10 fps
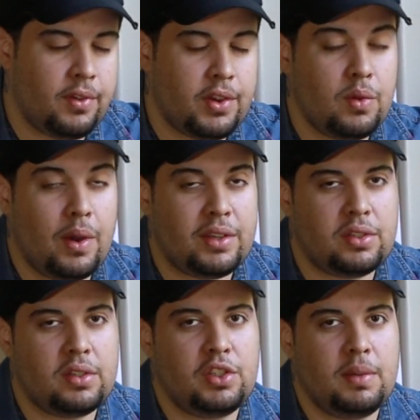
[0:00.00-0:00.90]
for
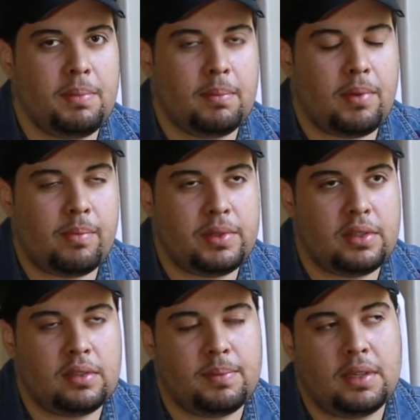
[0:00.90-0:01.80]
US shipping
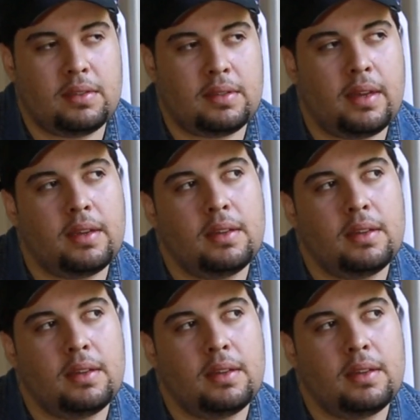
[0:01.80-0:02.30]
purposes, because